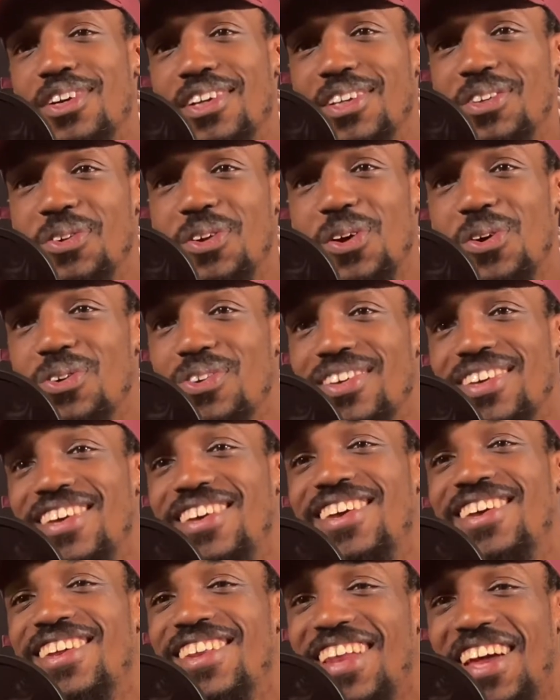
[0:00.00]

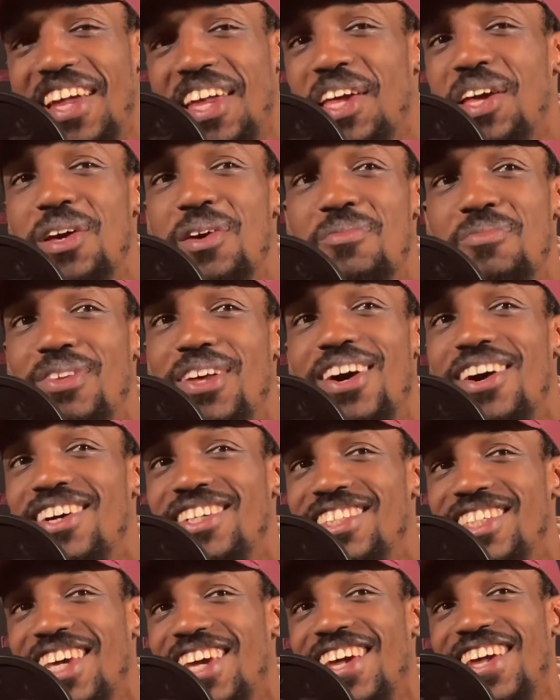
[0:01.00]
like him,
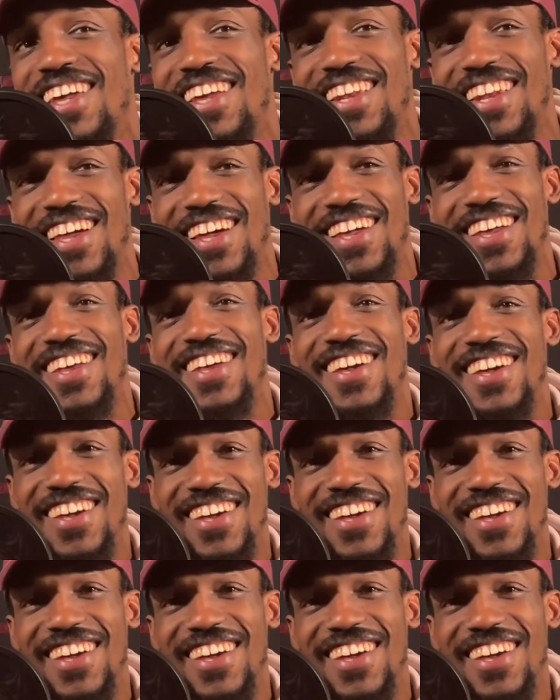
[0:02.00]
Dante, like